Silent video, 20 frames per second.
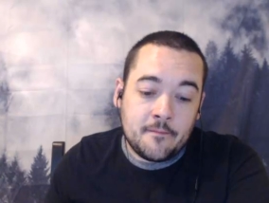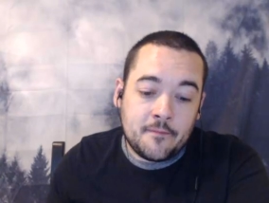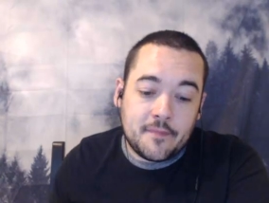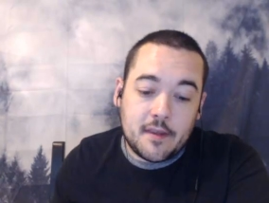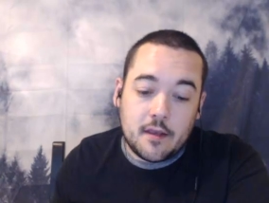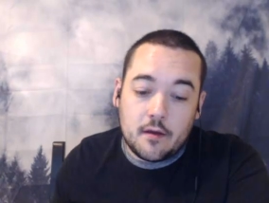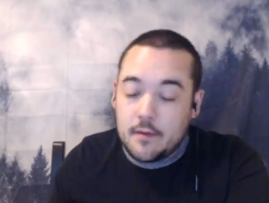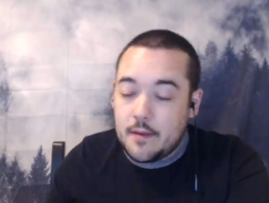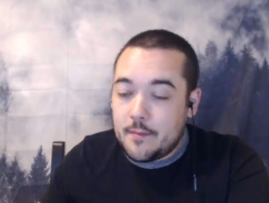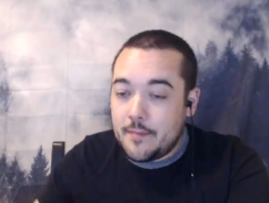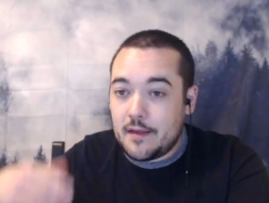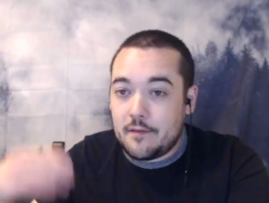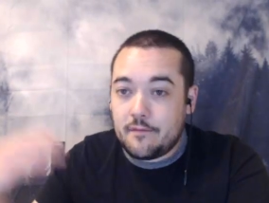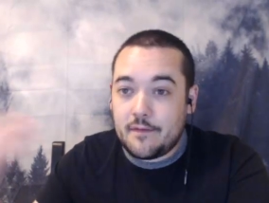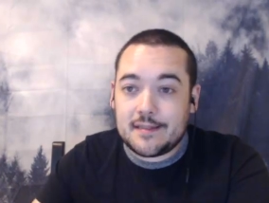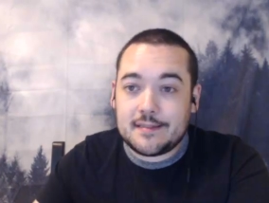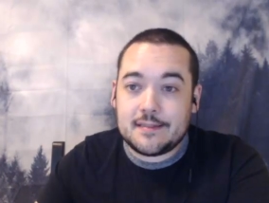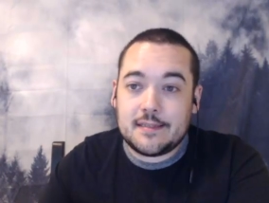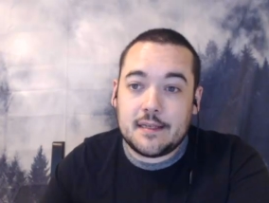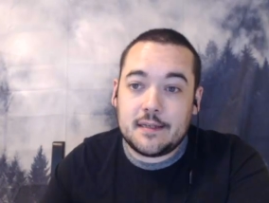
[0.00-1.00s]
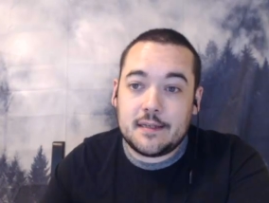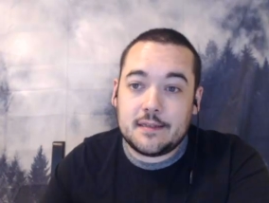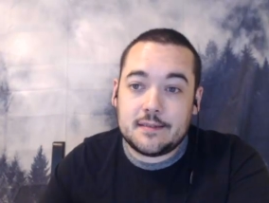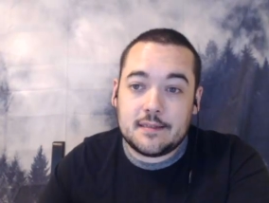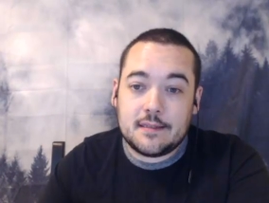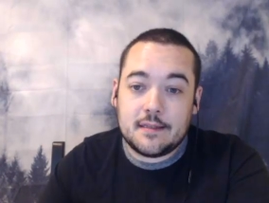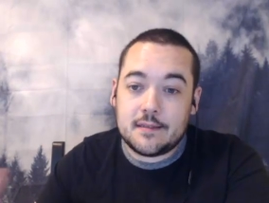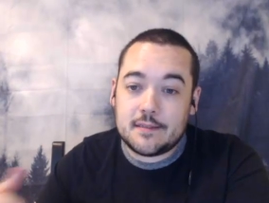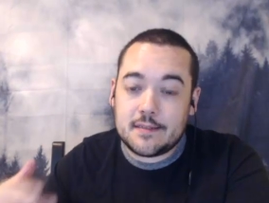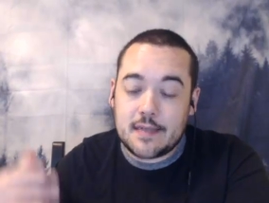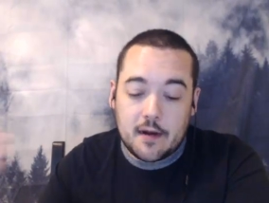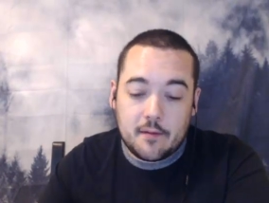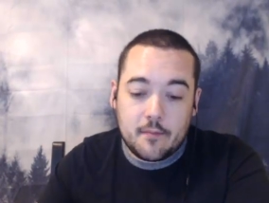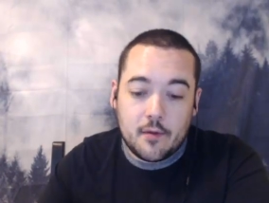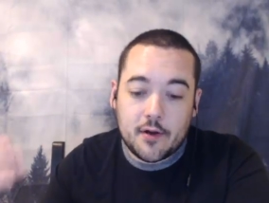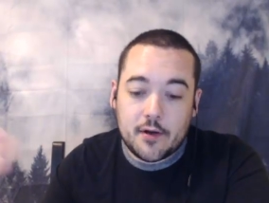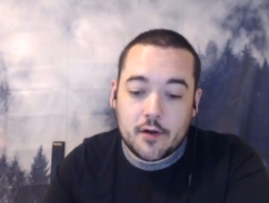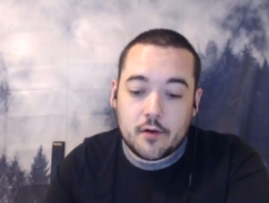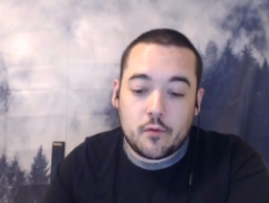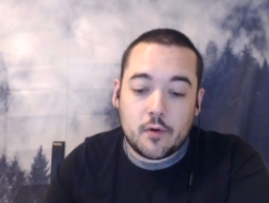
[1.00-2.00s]
you know maybe investing in the stock
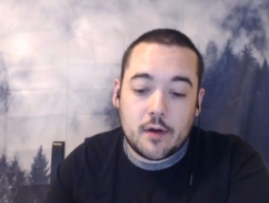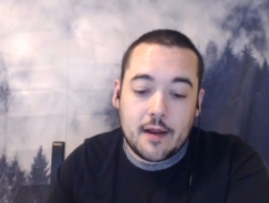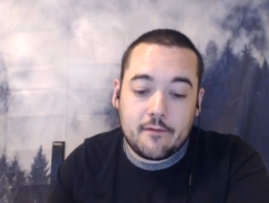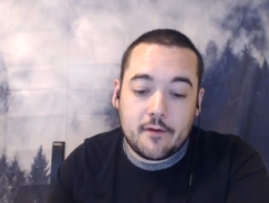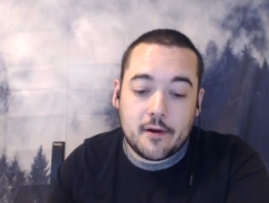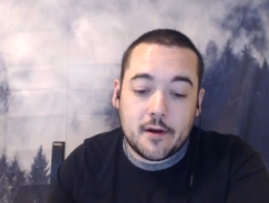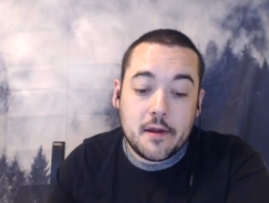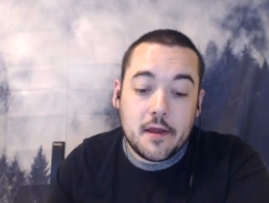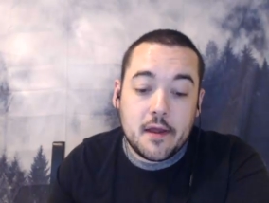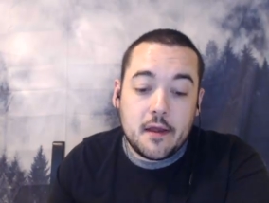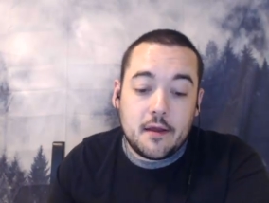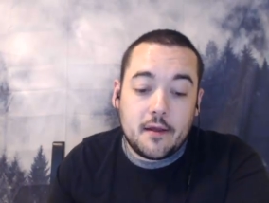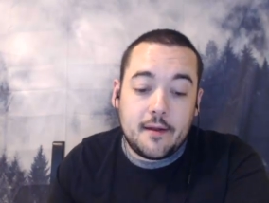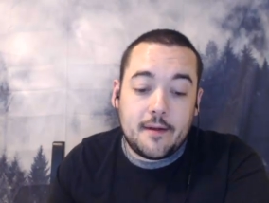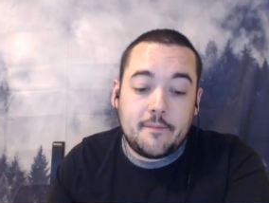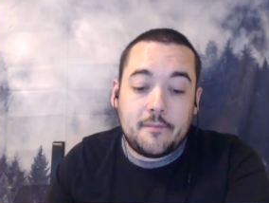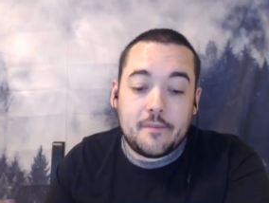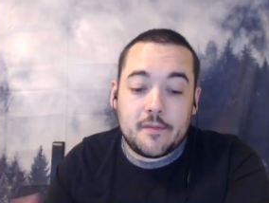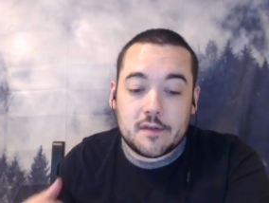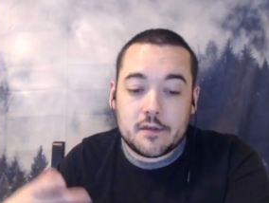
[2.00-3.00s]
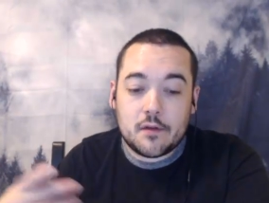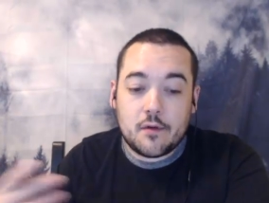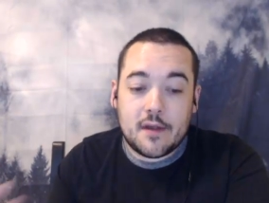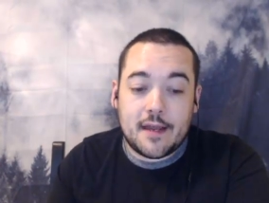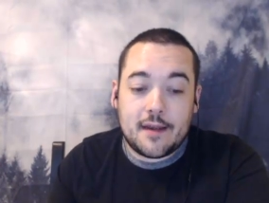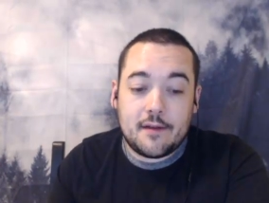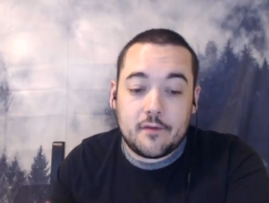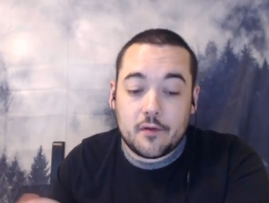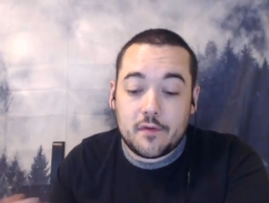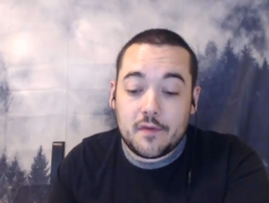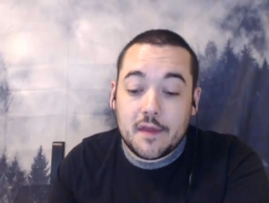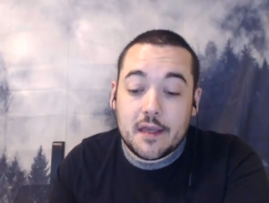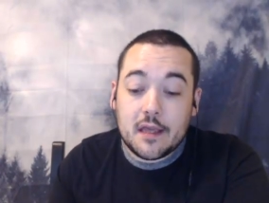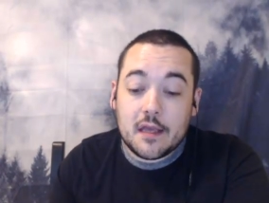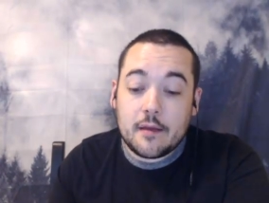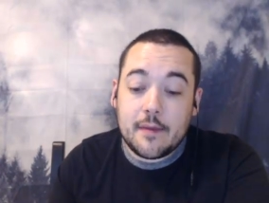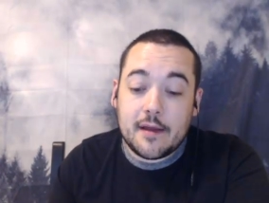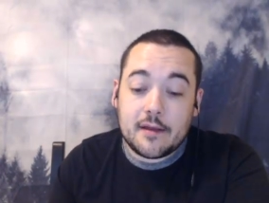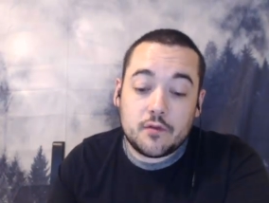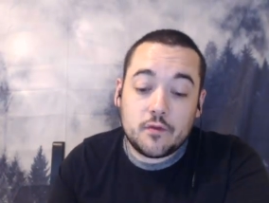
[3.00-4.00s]
market or whatever um, so again if you're
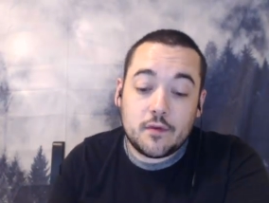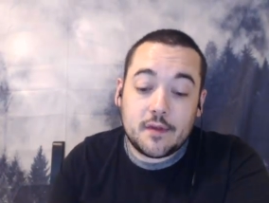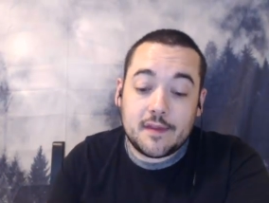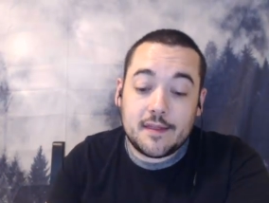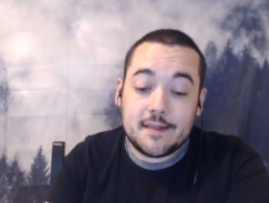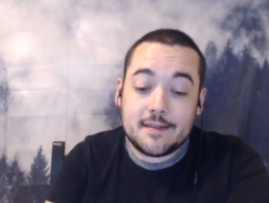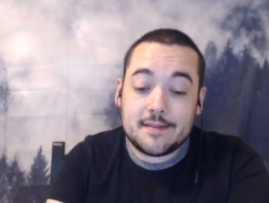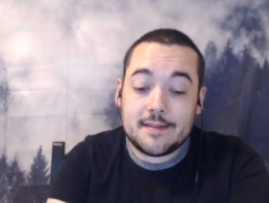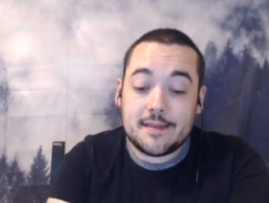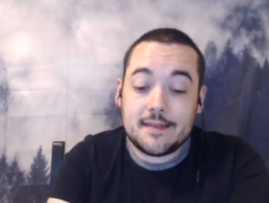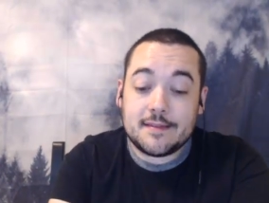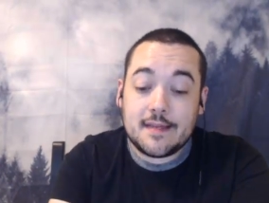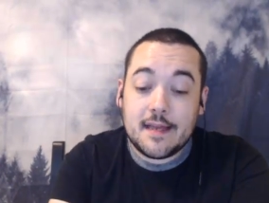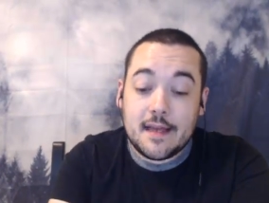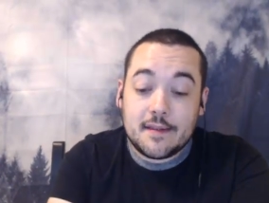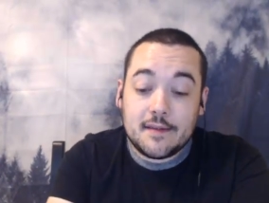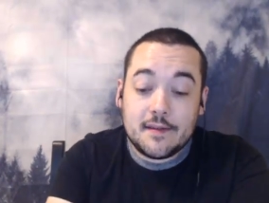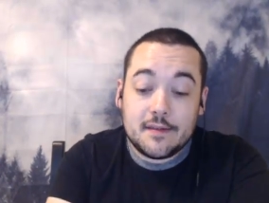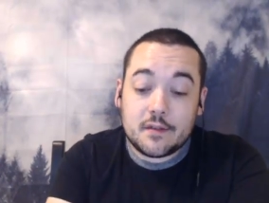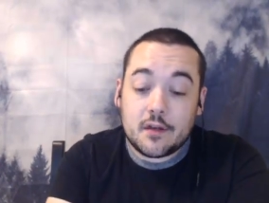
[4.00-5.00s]
thinking about doing these things these